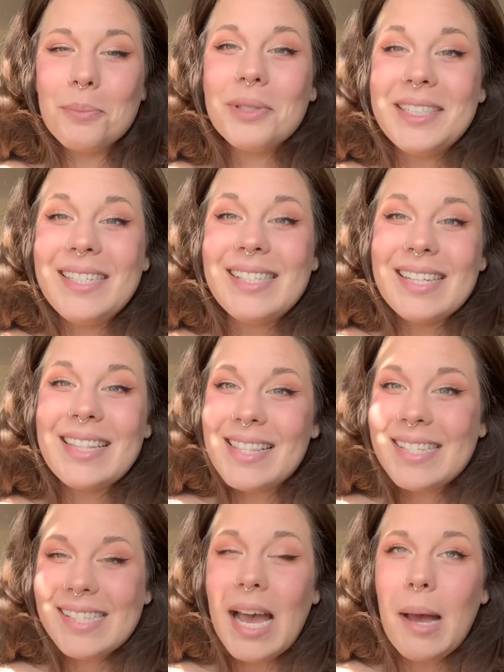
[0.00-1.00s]
please let
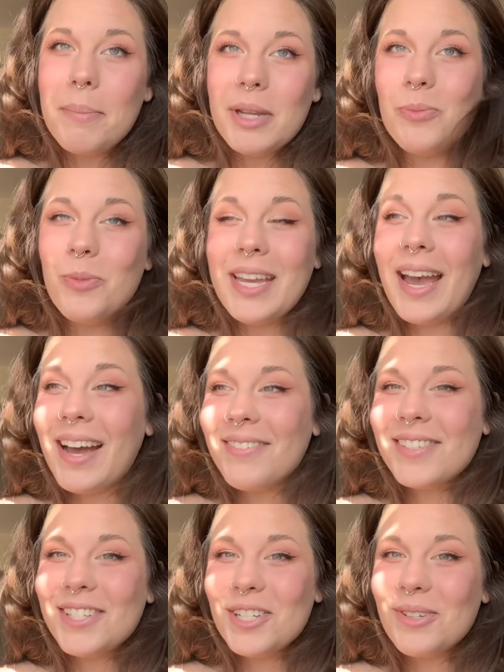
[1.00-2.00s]
this happen. We have
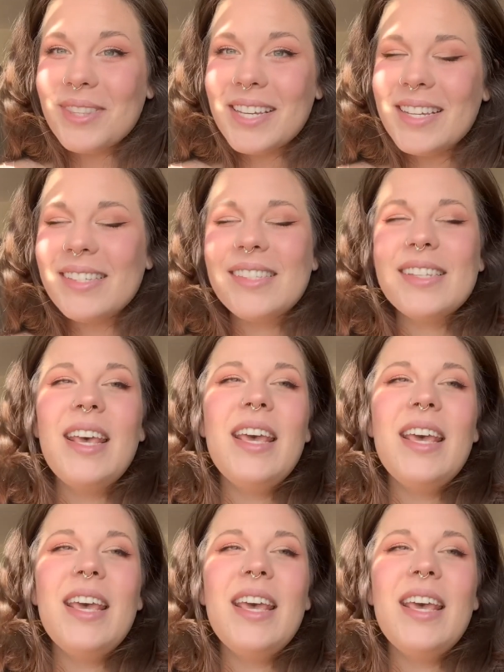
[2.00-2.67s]
to do this.